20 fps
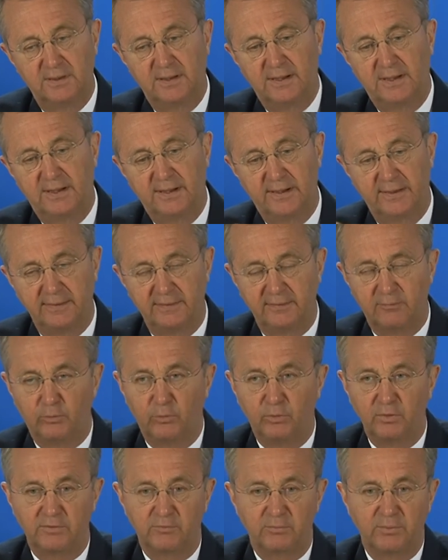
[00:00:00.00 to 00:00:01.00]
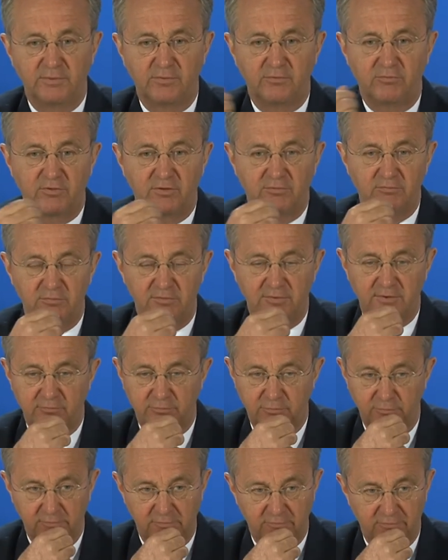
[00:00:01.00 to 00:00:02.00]
And all the 27
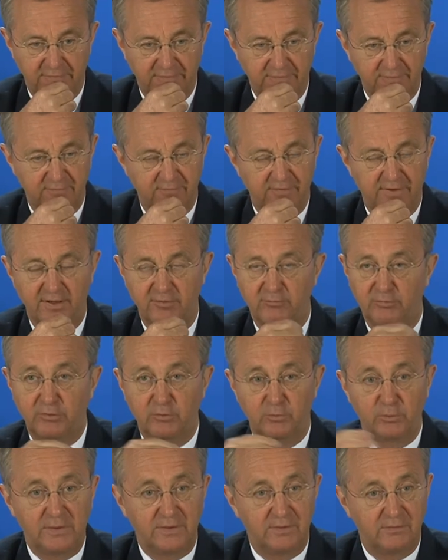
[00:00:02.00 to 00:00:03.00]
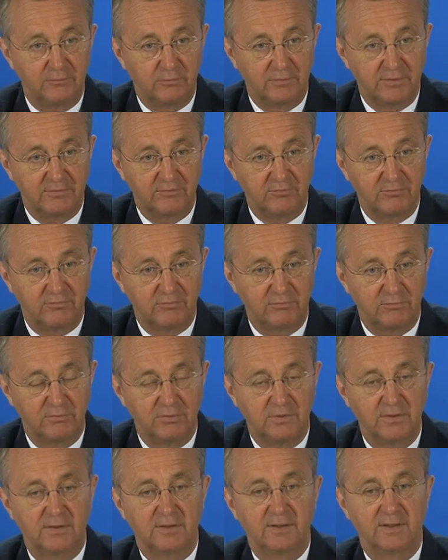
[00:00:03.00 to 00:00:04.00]
Chief of Defense, they have agreed to this.
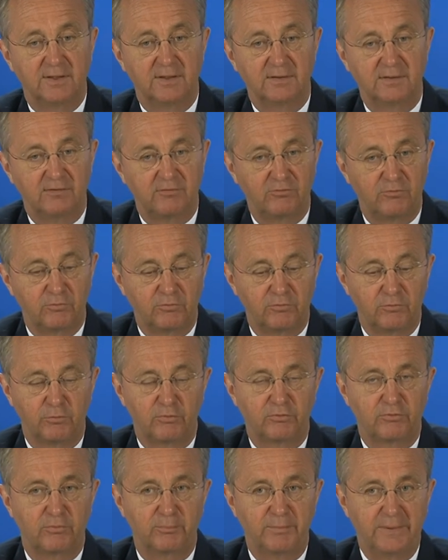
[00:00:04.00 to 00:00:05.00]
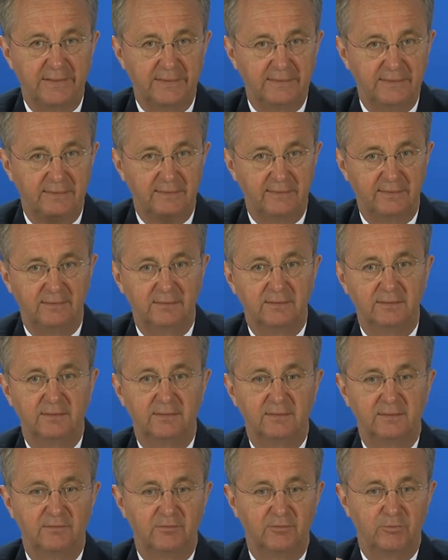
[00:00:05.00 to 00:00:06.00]
And this is also mainly
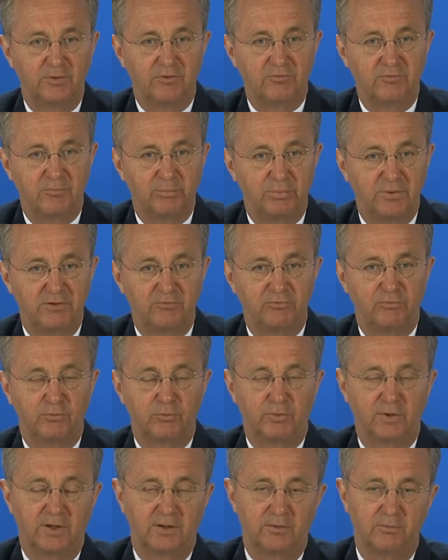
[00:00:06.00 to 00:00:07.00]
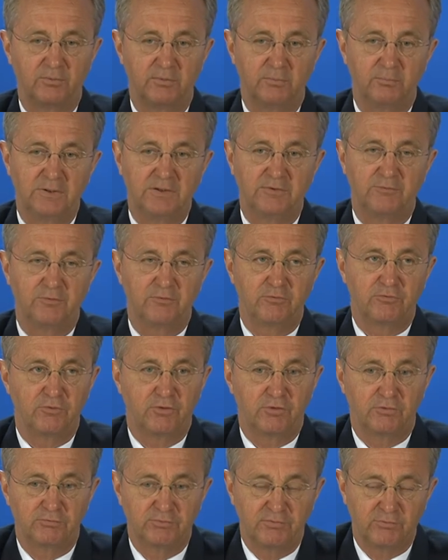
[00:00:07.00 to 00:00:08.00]
the recipe for how the military
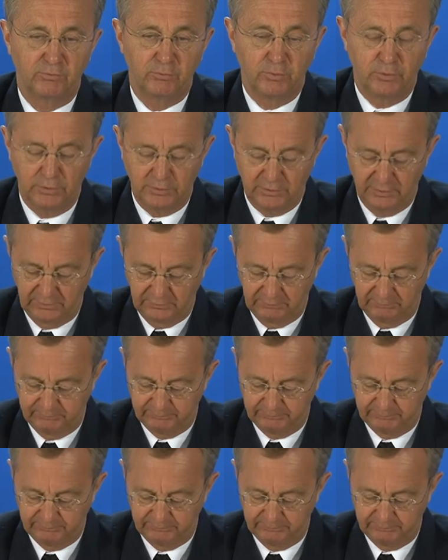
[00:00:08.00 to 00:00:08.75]
staff is working.